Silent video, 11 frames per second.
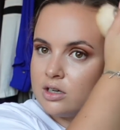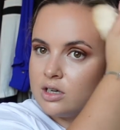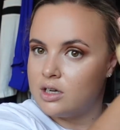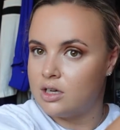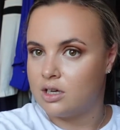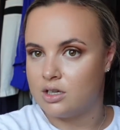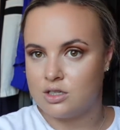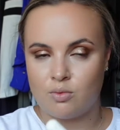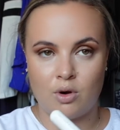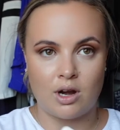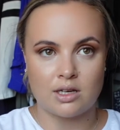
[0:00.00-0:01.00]
You
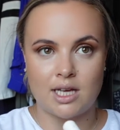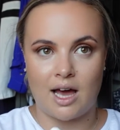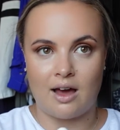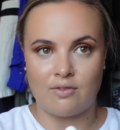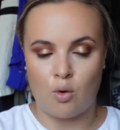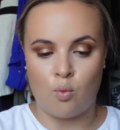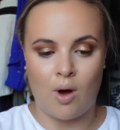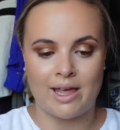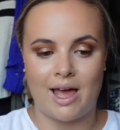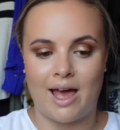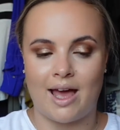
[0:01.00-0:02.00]
don't want to have a
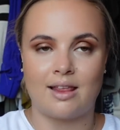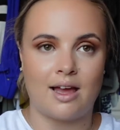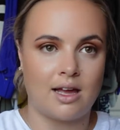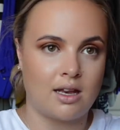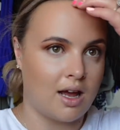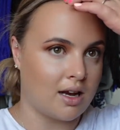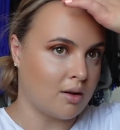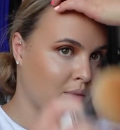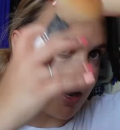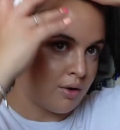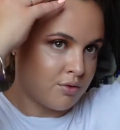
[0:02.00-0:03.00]
white hairline and a
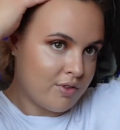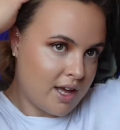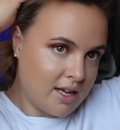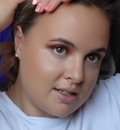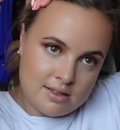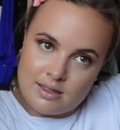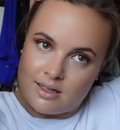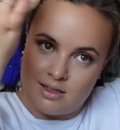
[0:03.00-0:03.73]
brown face.